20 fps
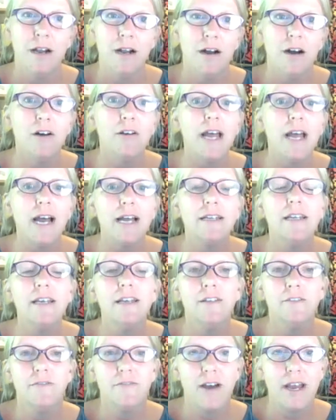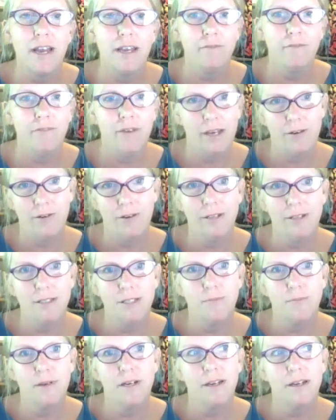on identifying
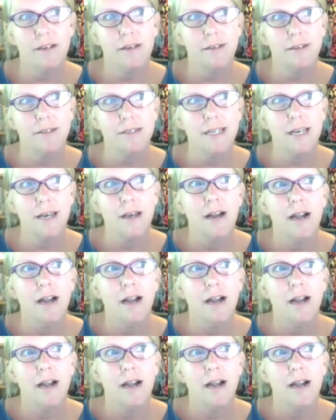veterans, because